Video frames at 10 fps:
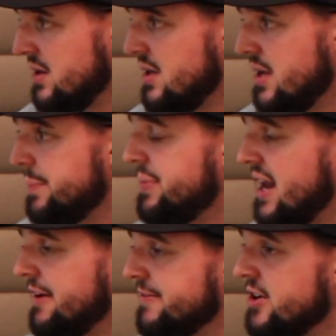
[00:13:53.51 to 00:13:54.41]
But
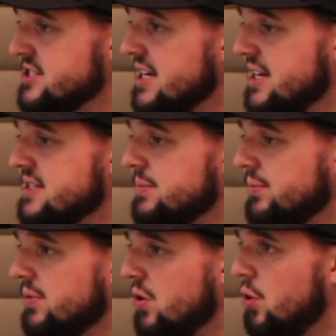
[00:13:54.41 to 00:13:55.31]
at first I did some
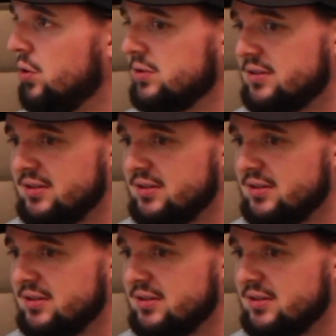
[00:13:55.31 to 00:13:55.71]
cold